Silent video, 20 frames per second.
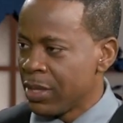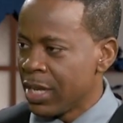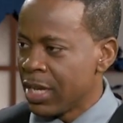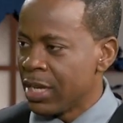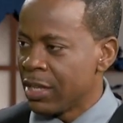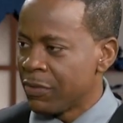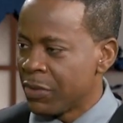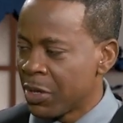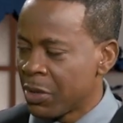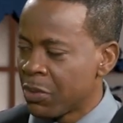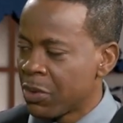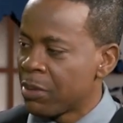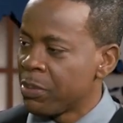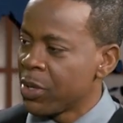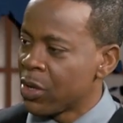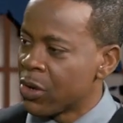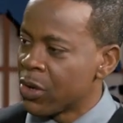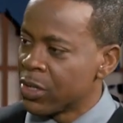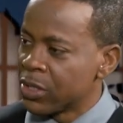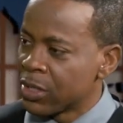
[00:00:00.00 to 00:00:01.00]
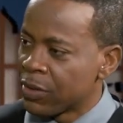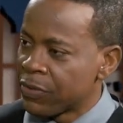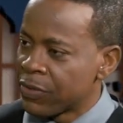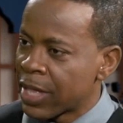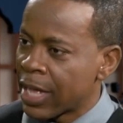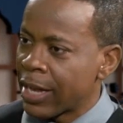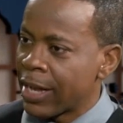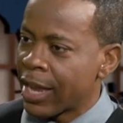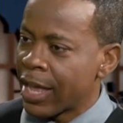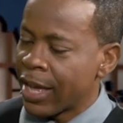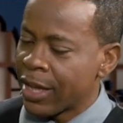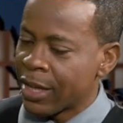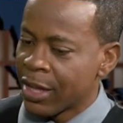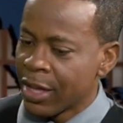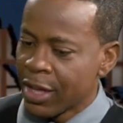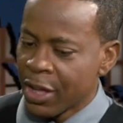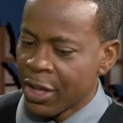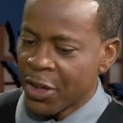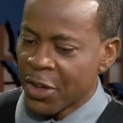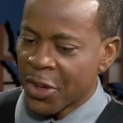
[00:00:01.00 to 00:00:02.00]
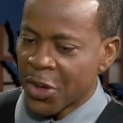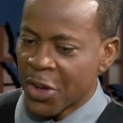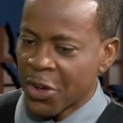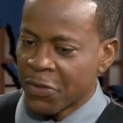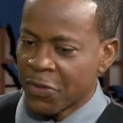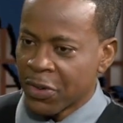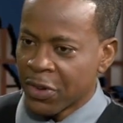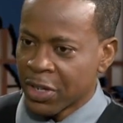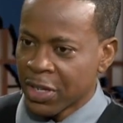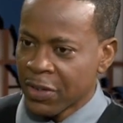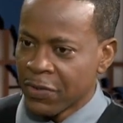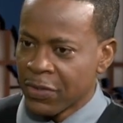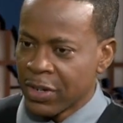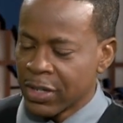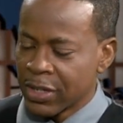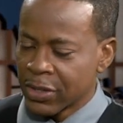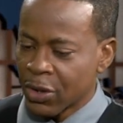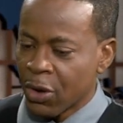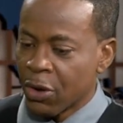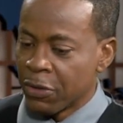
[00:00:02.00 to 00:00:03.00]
the individual because of that lack of forgiveness.